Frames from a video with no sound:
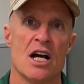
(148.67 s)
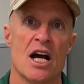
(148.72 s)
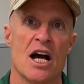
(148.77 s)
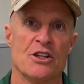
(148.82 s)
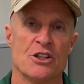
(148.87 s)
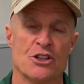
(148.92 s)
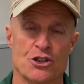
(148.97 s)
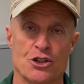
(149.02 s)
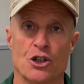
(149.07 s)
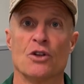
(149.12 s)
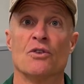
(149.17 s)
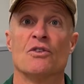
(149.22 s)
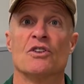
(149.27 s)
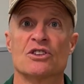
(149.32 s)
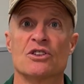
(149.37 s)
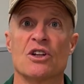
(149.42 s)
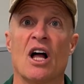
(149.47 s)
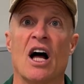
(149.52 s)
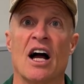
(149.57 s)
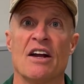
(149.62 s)
and the
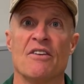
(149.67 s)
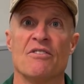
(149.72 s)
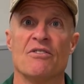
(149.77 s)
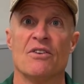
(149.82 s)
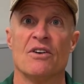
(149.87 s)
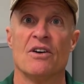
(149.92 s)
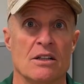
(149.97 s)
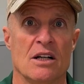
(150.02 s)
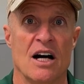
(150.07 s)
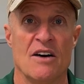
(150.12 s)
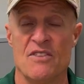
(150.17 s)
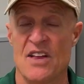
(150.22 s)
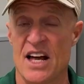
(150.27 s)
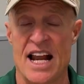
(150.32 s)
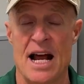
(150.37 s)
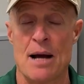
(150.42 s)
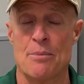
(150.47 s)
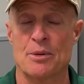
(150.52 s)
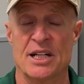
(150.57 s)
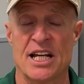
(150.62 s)
service life of that
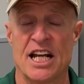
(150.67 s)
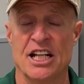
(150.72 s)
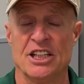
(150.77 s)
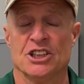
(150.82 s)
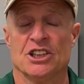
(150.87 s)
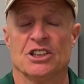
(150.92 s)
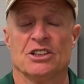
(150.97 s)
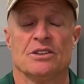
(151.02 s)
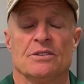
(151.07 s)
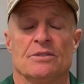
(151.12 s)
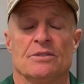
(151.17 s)
application.